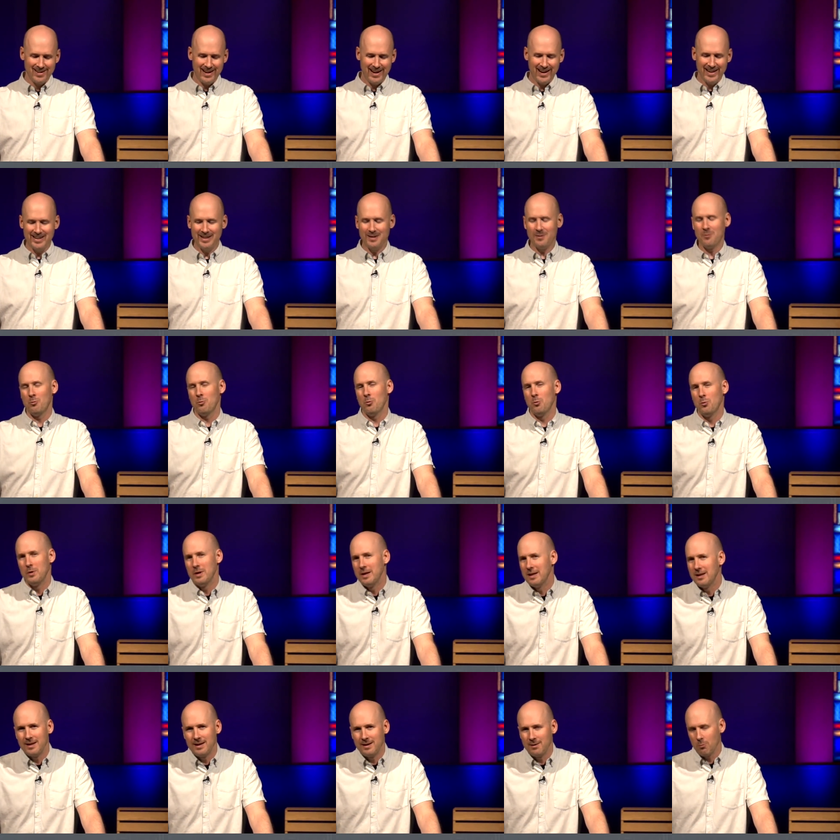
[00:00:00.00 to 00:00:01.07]
I didn't
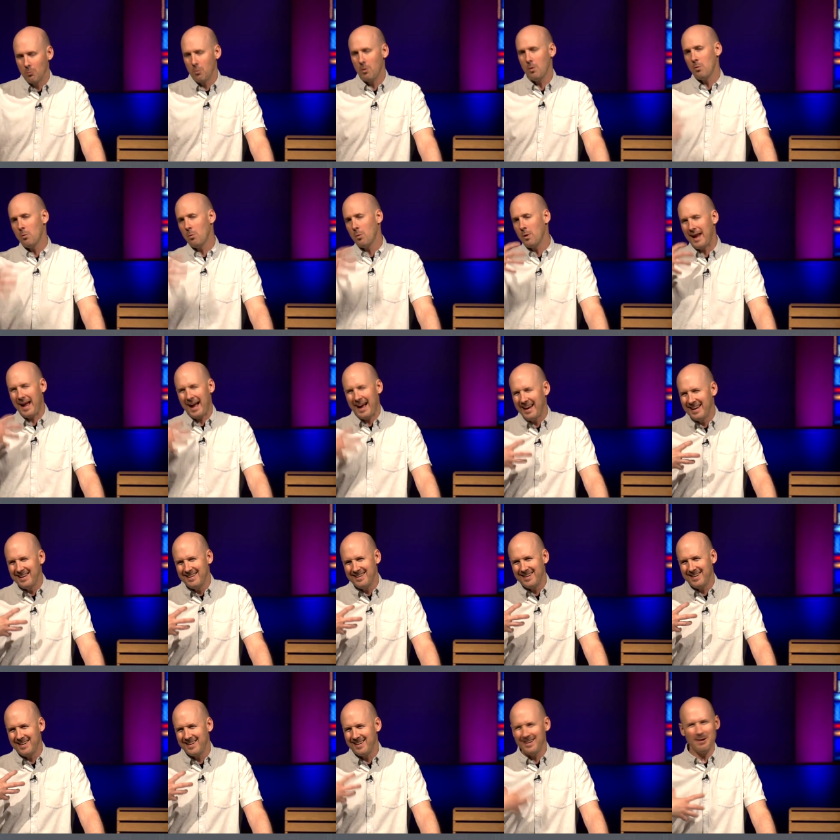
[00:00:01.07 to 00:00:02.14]
really, what I
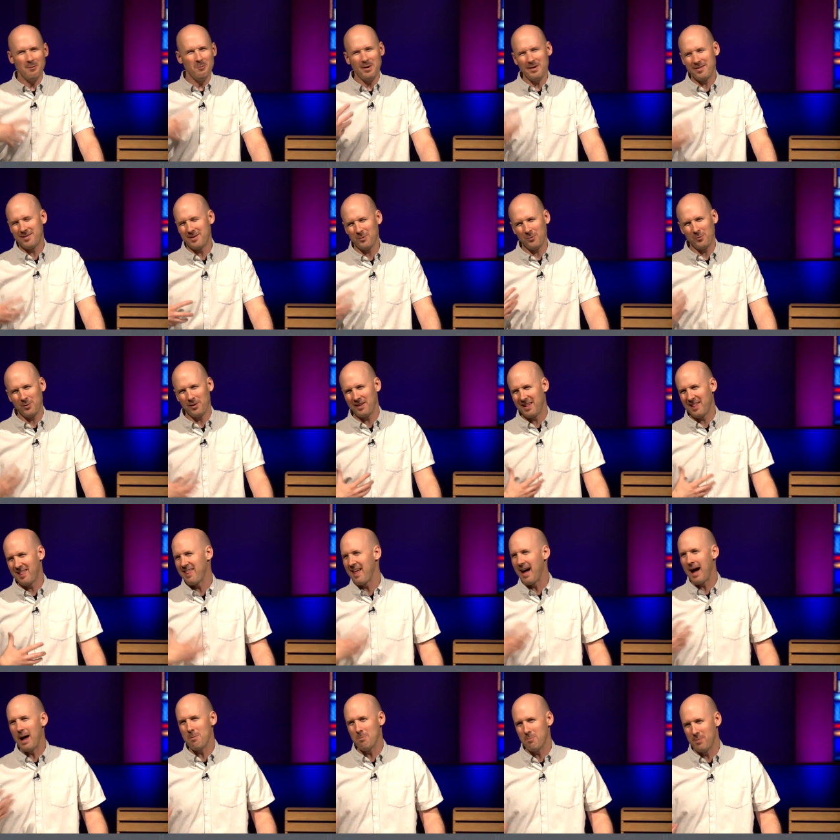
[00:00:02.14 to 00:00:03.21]
did, it wasn't really
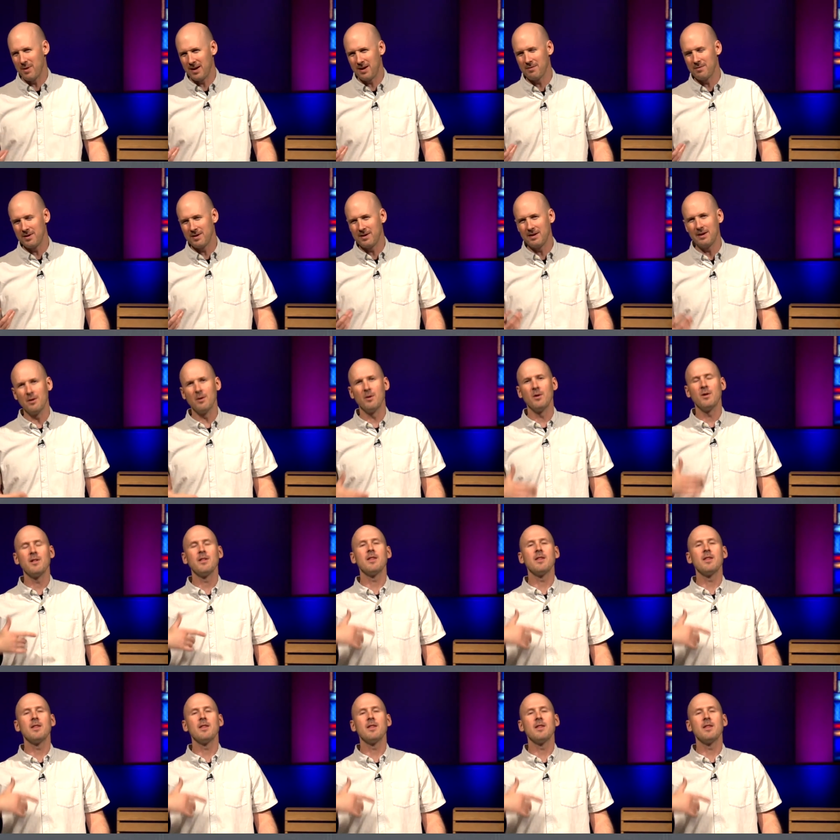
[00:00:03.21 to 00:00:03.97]
that big of a deal.